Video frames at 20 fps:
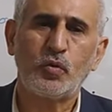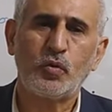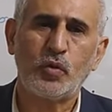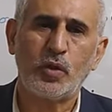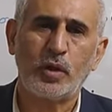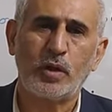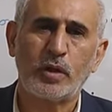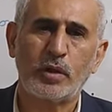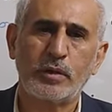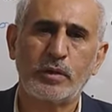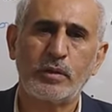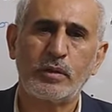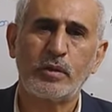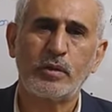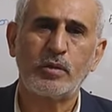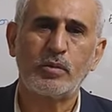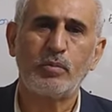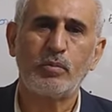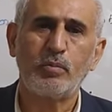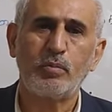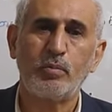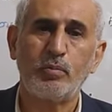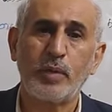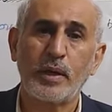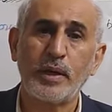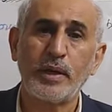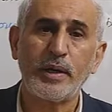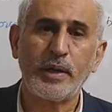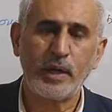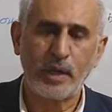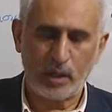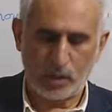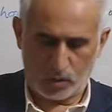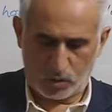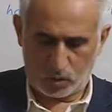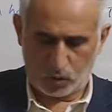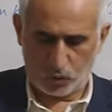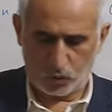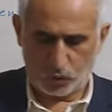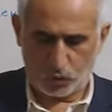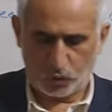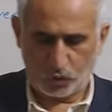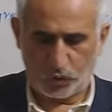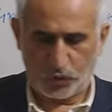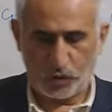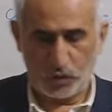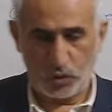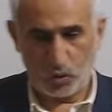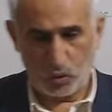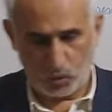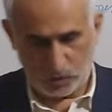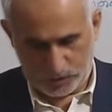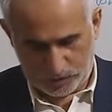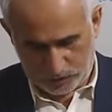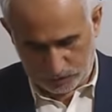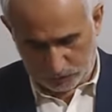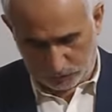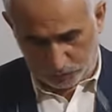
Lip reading: for burning fuels.